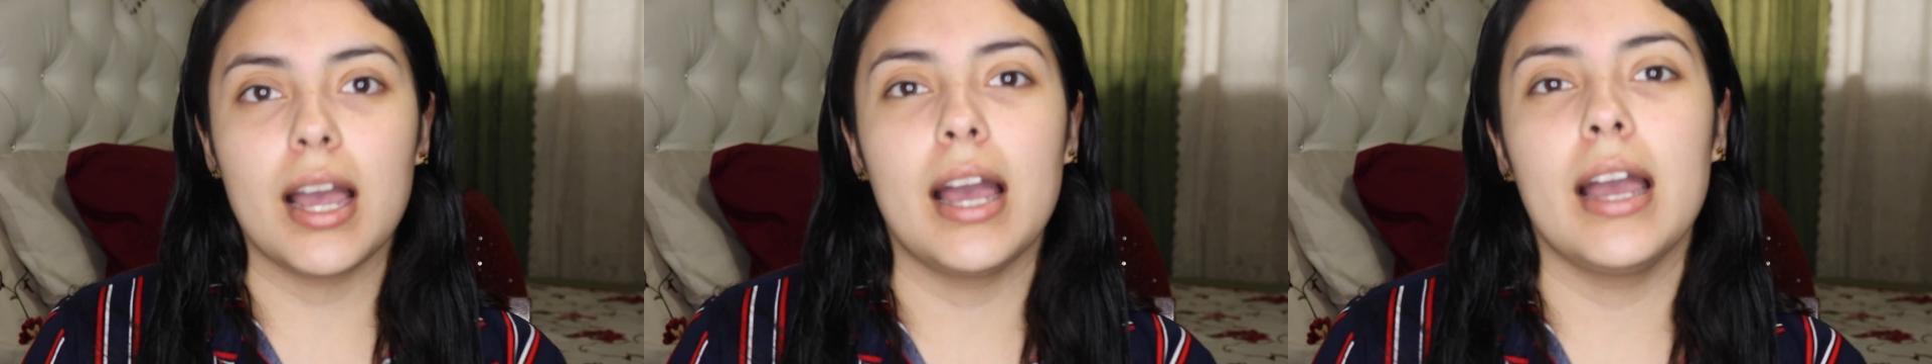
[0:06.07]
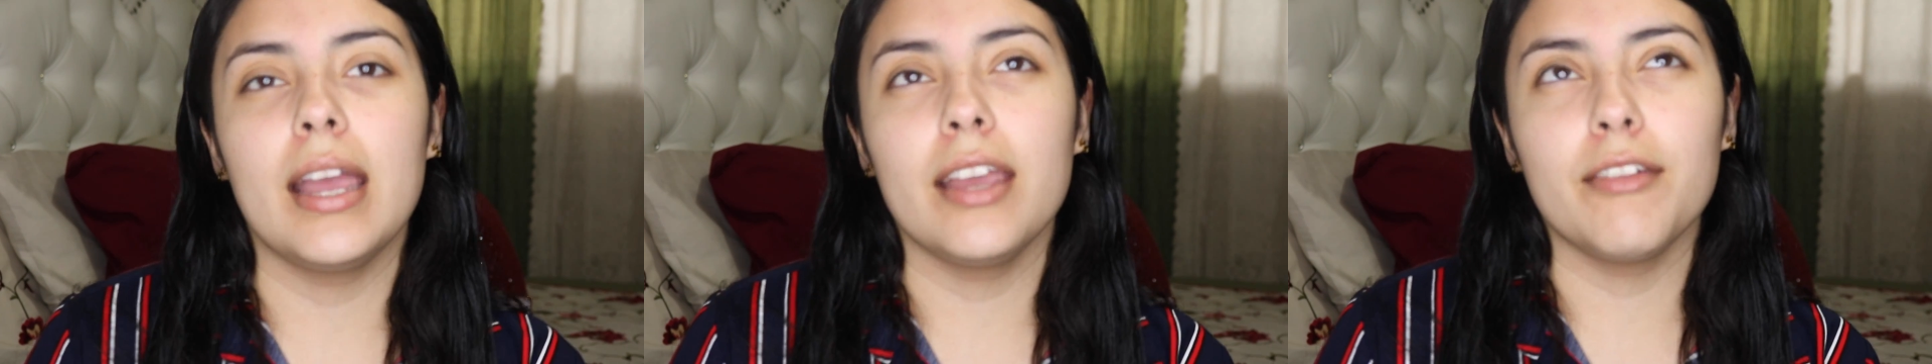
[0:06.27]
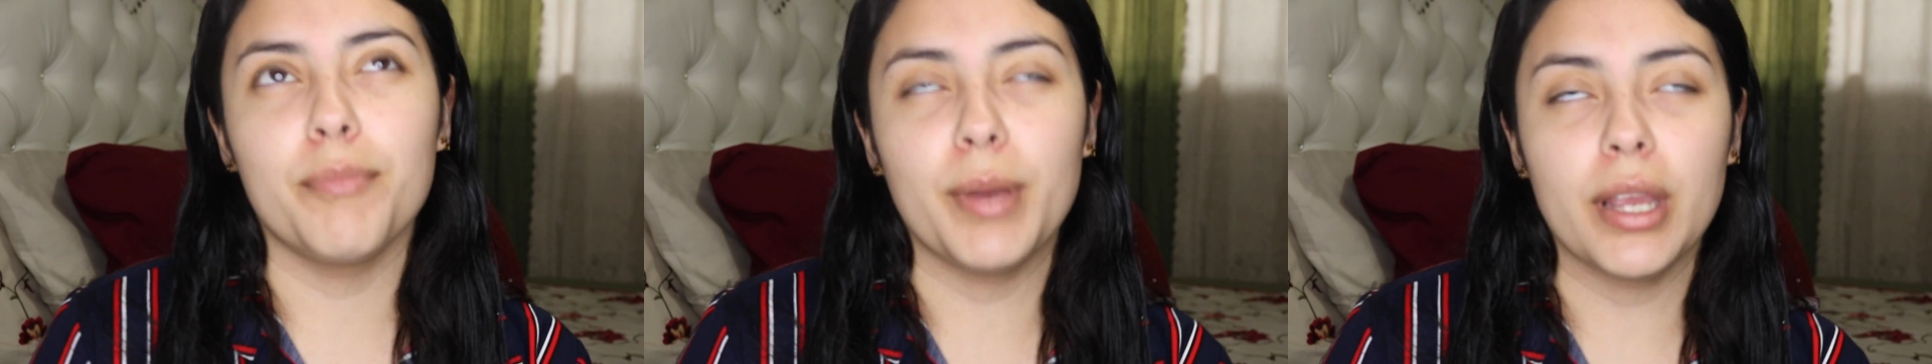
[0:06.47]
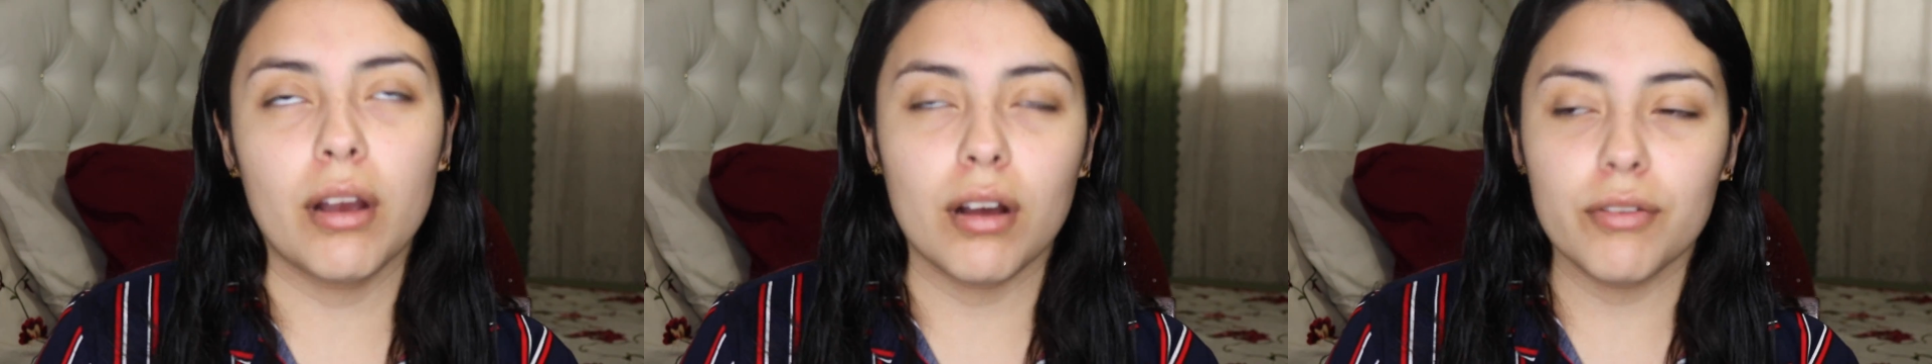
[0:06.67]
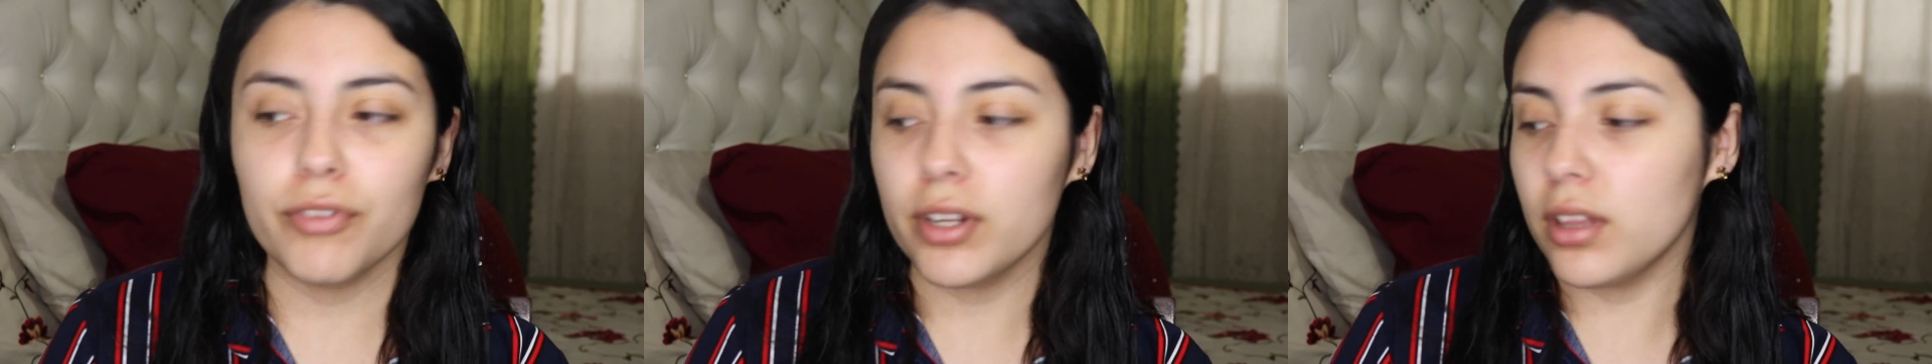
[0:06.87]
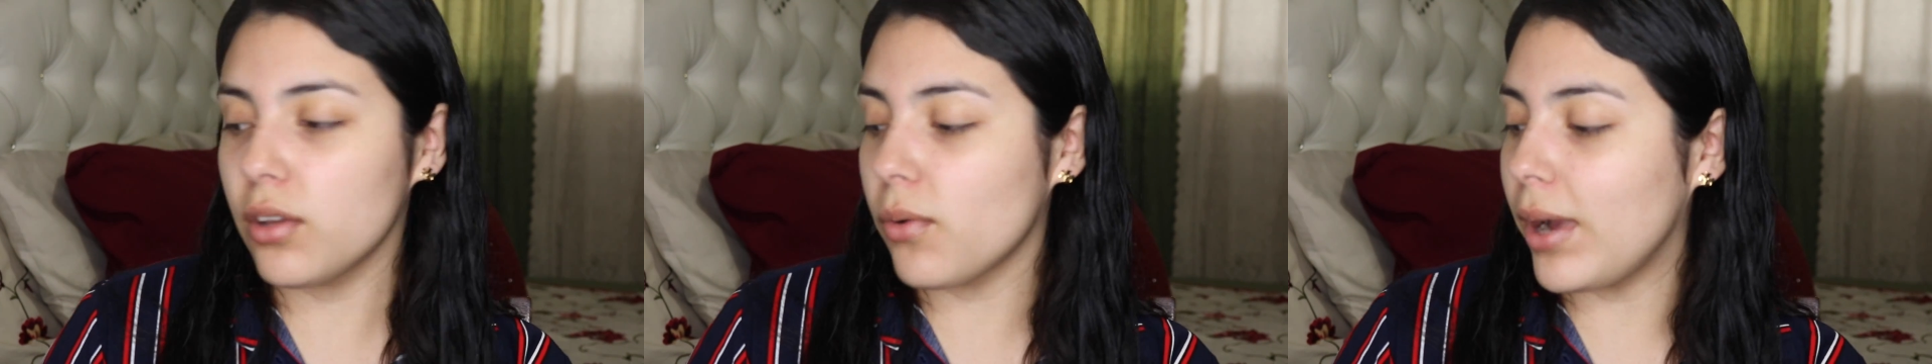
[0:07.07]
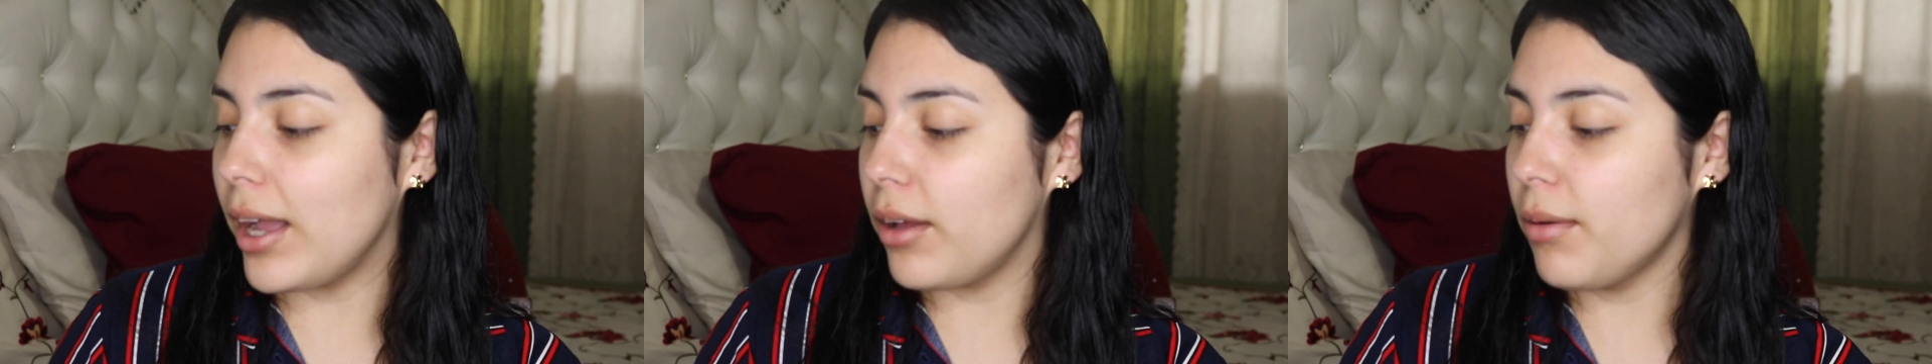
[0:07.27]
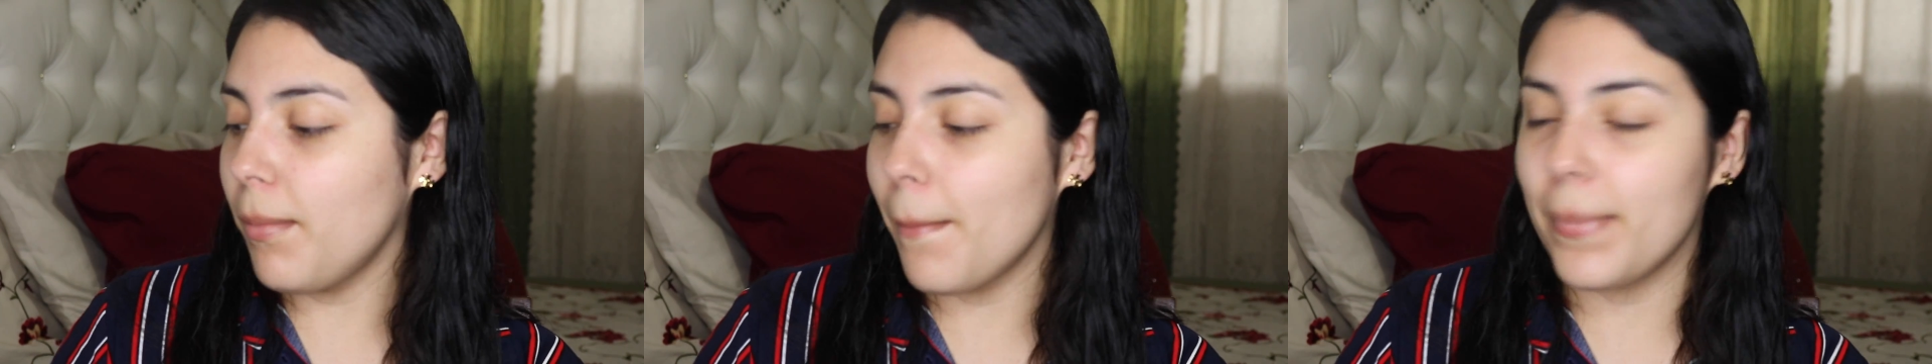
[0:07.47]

I've been gone for a little while,